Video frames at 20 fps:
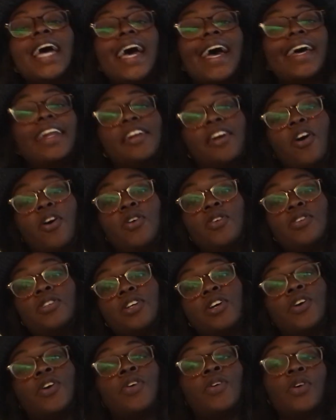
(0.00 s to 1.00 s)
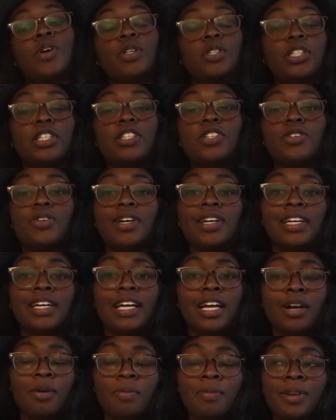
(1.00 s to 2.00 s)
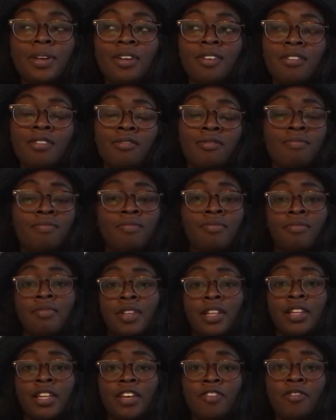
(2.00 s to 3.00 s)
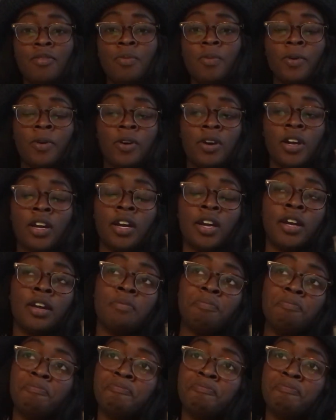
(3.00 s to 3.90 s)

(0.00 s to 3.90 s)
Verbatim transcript: and also just trying to help you live a more